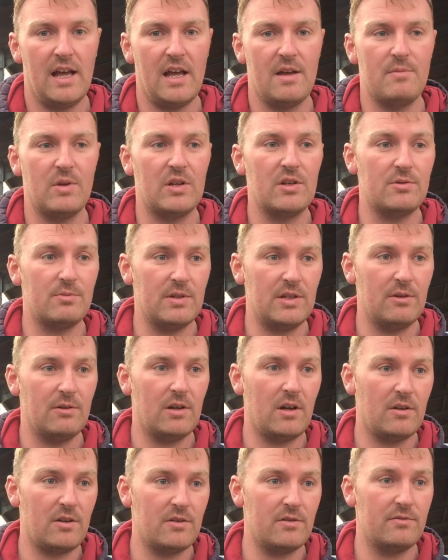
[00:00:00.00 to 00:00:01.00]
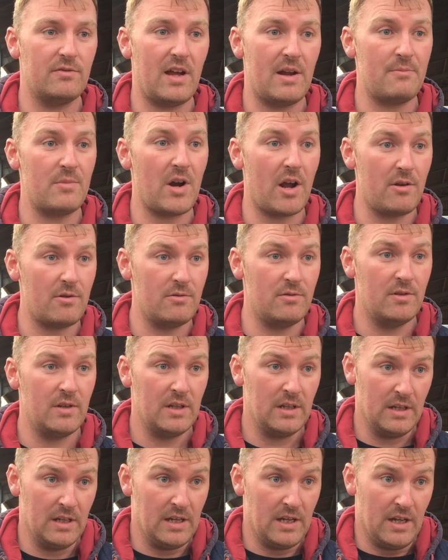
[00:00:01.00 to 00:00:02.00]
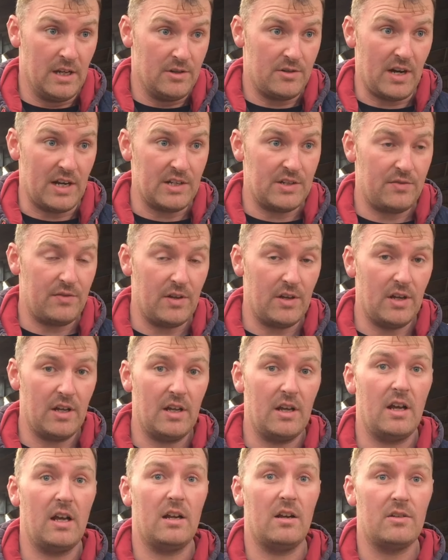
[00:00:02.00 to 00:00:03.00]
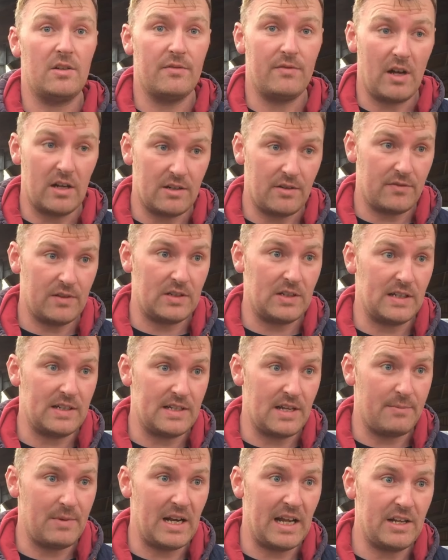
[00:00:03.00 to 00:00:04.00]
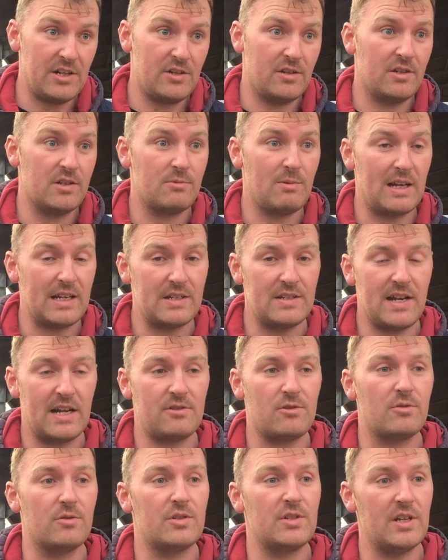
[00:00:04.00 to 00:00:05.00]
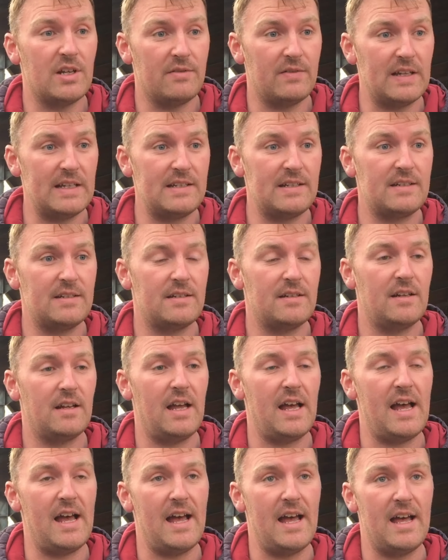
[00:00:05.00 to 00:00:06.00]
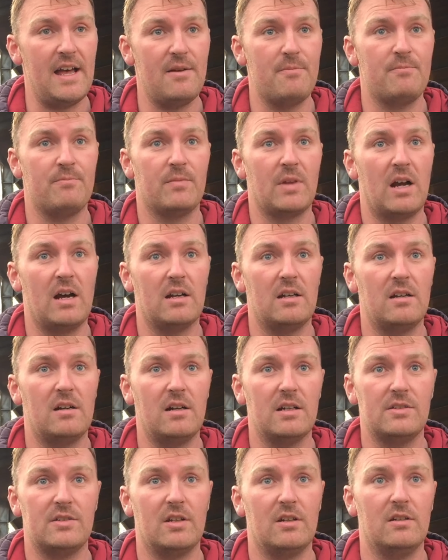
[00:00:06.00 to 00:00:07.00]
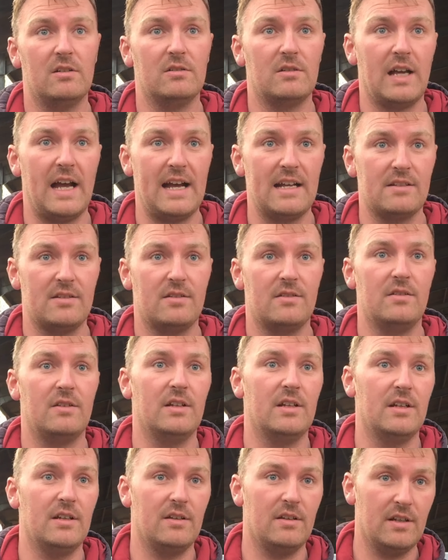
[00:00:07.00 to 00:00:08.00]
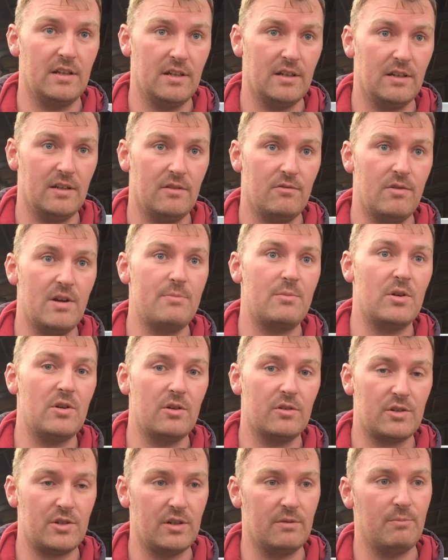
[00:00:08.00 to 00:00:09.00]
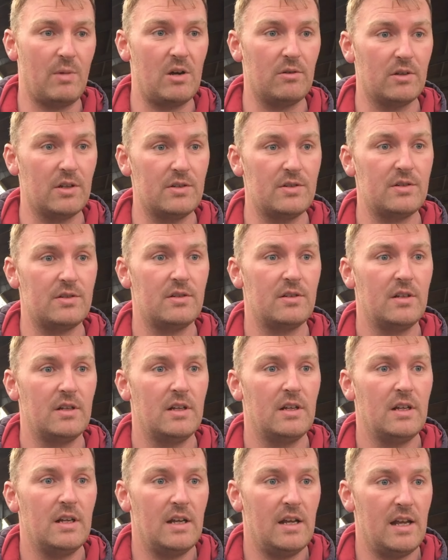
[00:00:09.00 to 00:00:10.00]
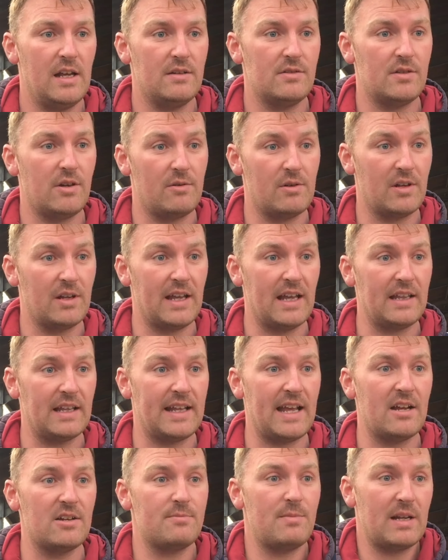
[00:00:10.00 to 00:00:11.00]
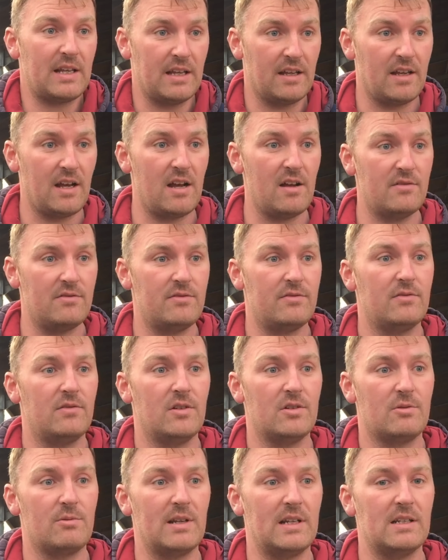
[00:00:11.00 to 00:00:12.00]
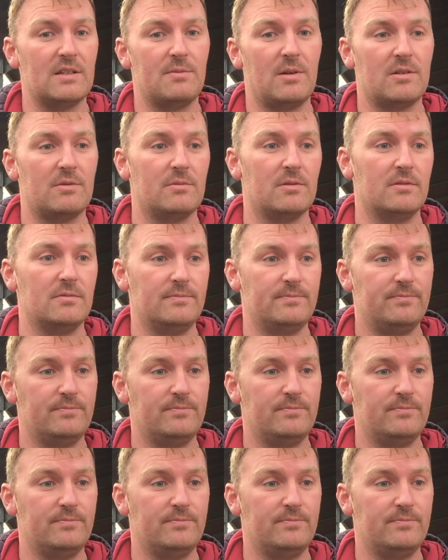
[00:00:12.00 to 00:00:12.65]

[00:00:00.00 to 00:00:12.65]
because we do a lot of embryo transfer, a lot of artificial insemination as well as natural service. I'd like to look at the reproduction bolus so I can get the cows back in calf as quickly as possible.